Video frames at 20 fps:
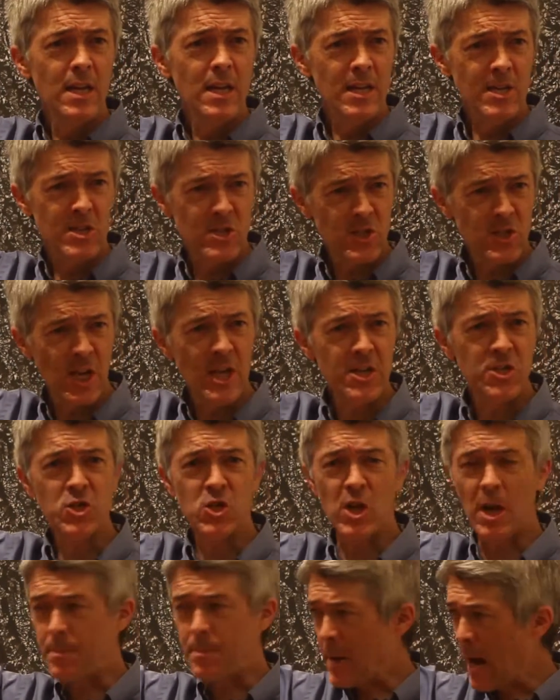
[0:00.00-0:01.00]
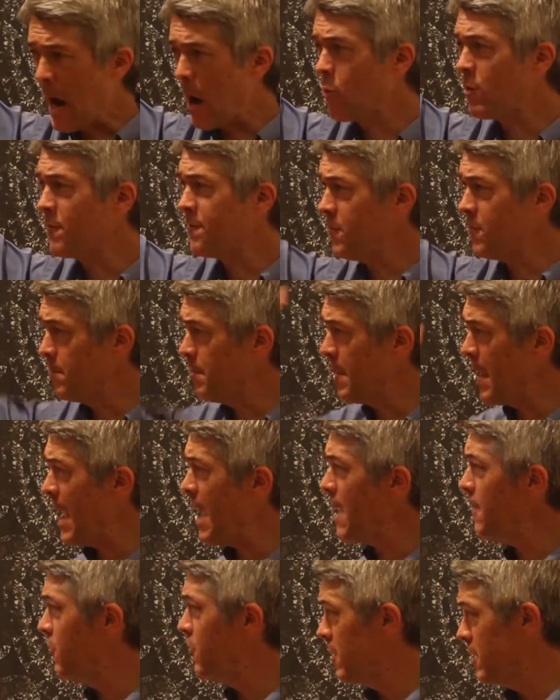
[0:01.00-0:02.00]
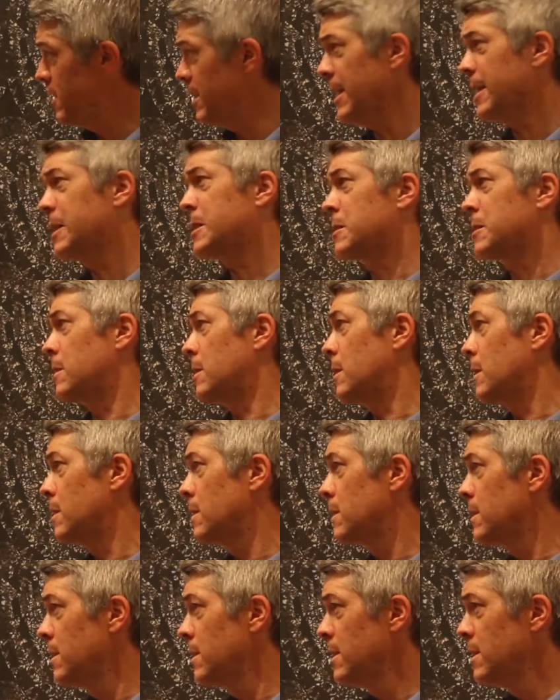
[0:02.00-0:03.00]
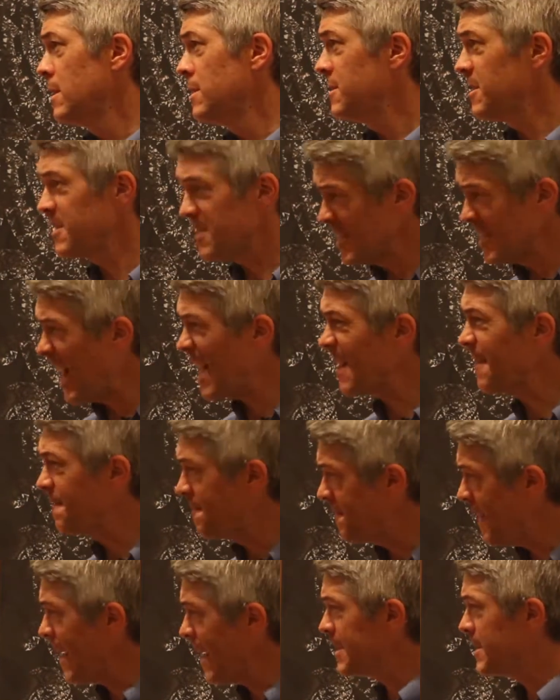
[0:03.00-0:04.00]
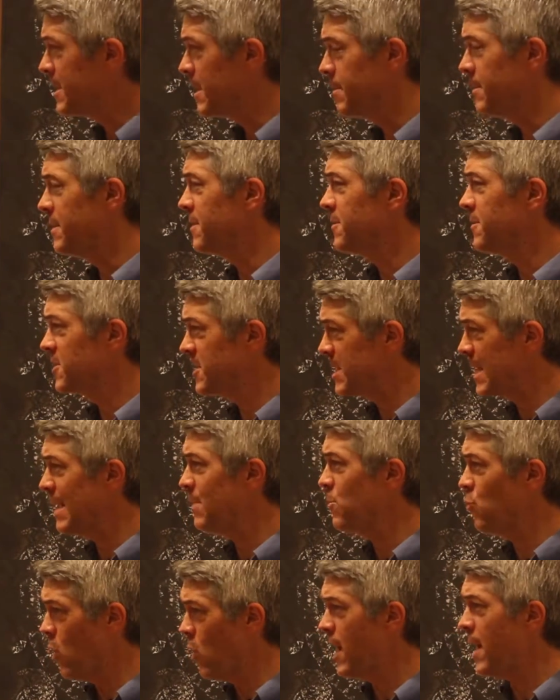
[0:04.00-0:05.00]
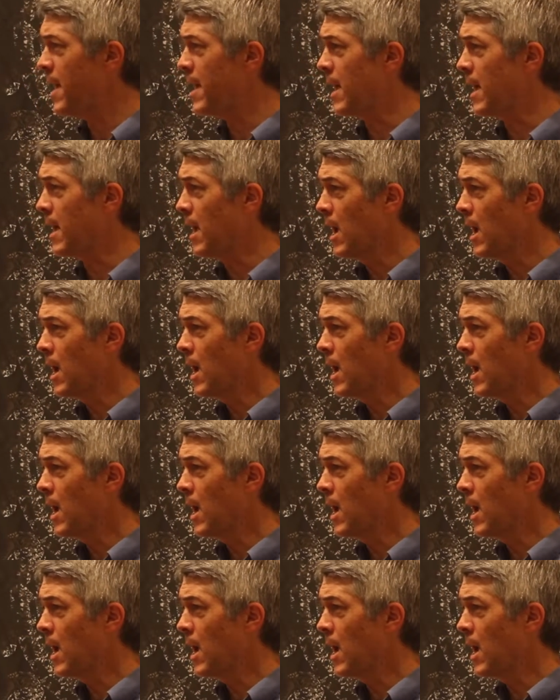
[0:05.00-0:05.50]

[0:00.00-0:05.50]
is such a powerful man, the liquor does not affect him in the same way.